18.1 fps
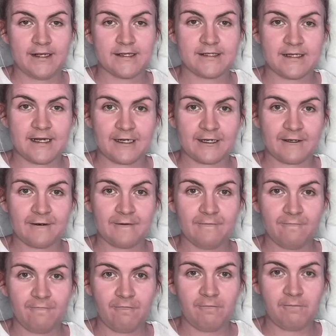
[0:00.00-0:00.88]
negative.
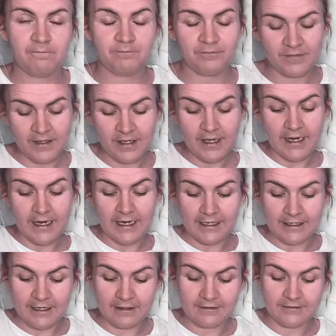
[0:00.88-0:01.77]
In
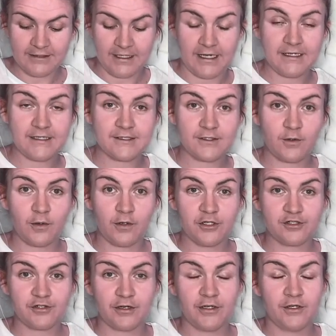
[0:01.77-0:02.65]
our last
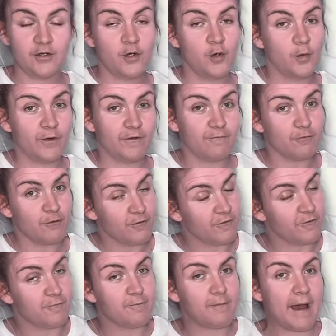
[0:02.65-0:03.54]
quadrant, we've
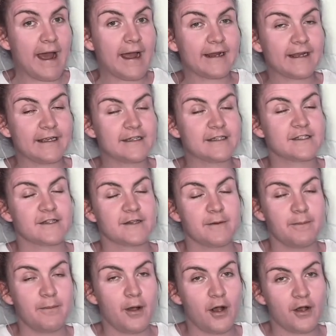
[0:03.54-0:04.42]
moved back into the
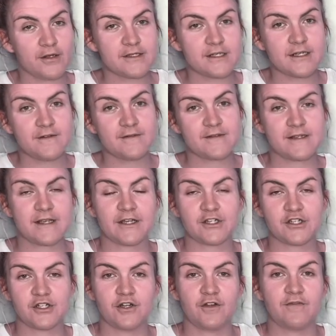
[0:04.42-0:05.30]
positive section
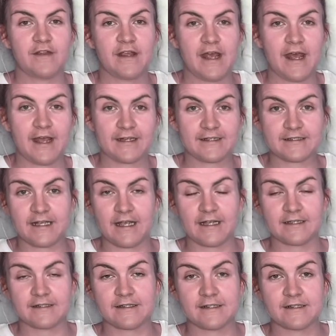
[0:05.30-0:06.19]
of the
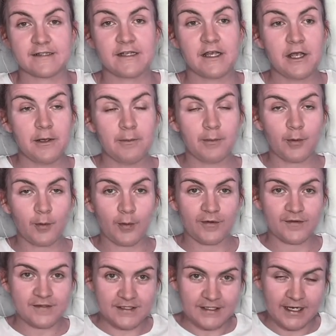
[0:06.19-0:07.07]
x-axis, but we've
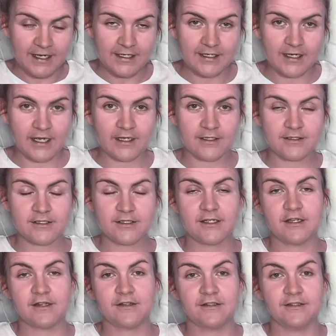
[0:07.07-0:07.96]
stayed underneath
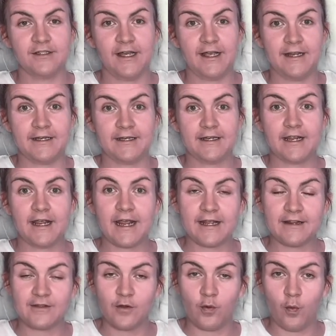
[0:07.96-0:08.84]
the line in
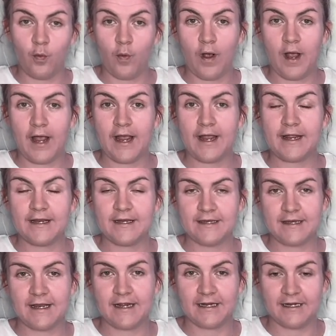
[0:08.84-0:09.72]
the y
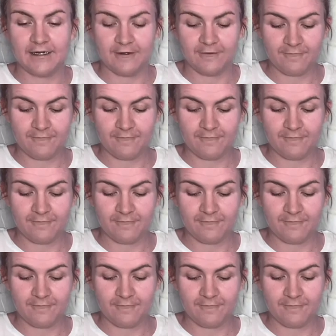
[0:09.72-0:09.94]
negative.